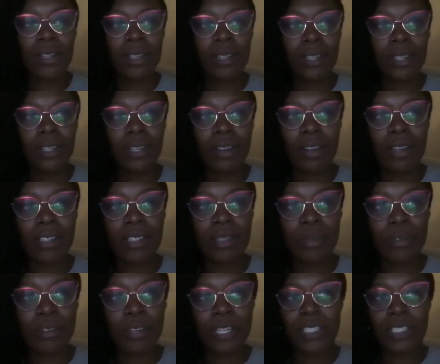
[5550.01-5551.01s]
your
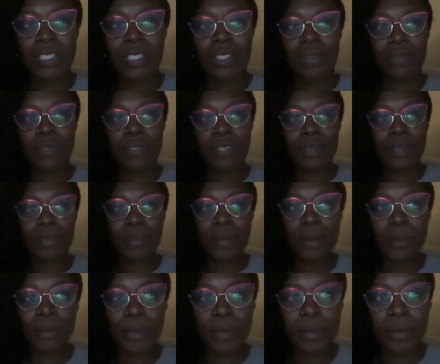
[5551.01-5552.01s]
inspiration for your
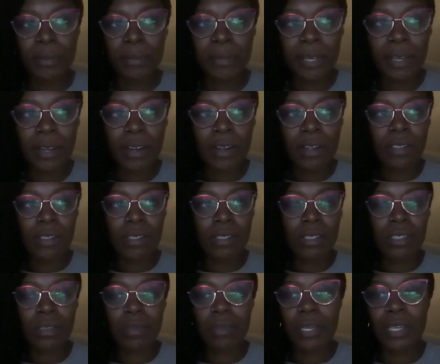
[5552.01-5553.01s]
poem, your altar
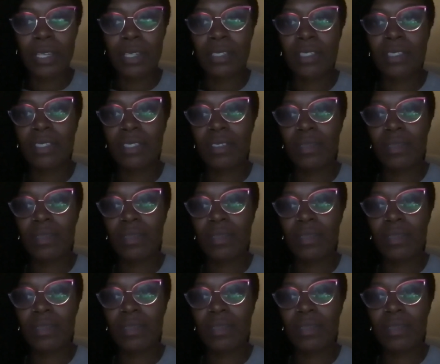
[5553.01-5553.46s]
space?